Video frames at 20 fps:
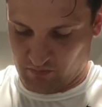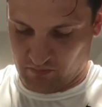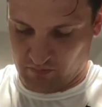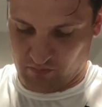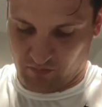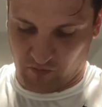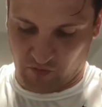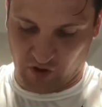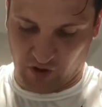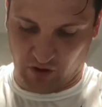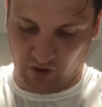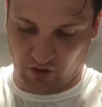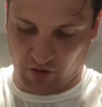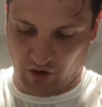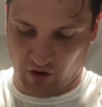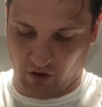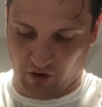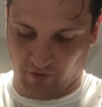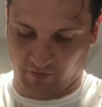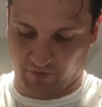to go
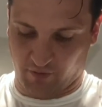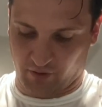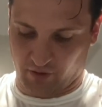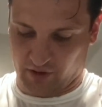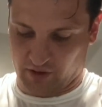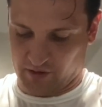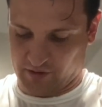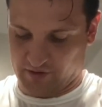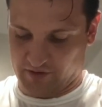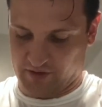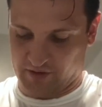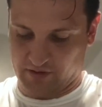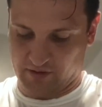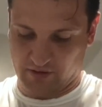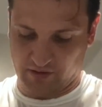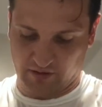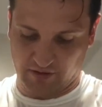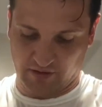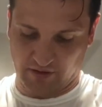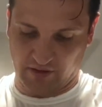over it
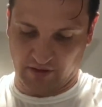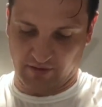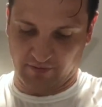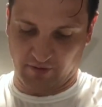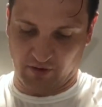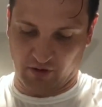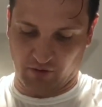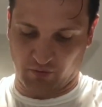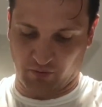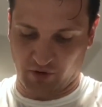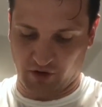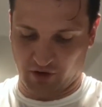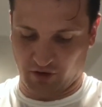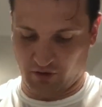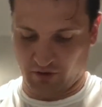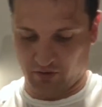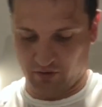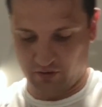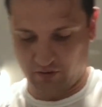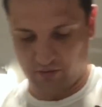to give a
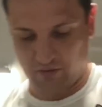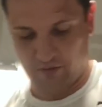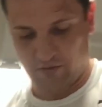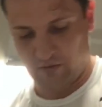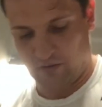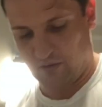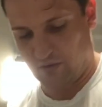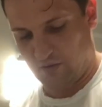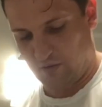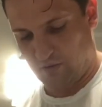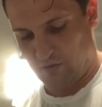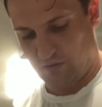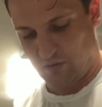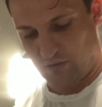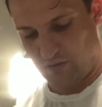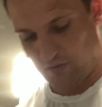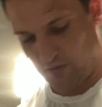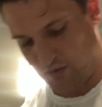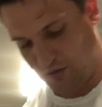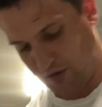real
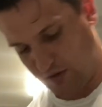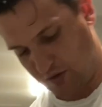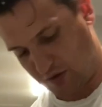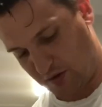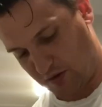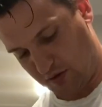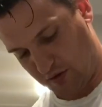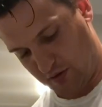look.